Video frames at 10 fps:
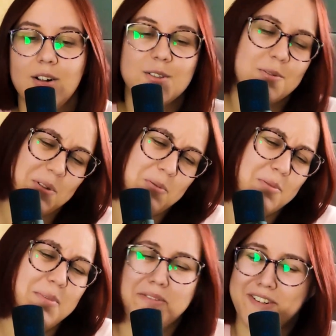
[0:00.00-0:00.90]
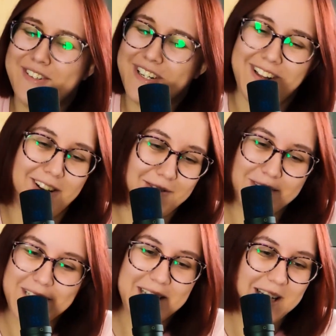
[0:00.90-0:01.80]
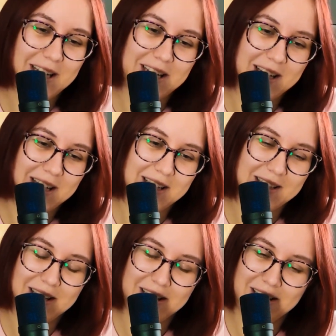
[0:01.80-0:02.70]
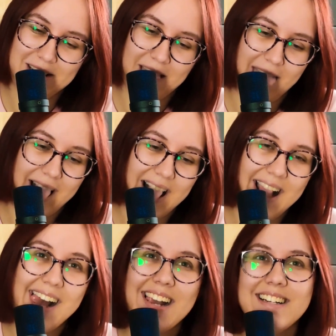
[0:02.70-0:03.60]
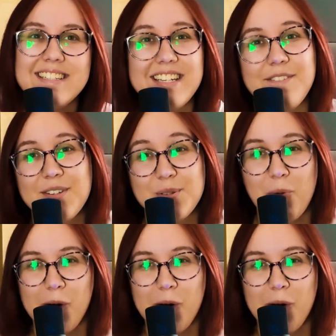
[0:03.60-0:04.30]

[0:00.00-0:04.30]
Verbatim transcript: although it would be very lovely if it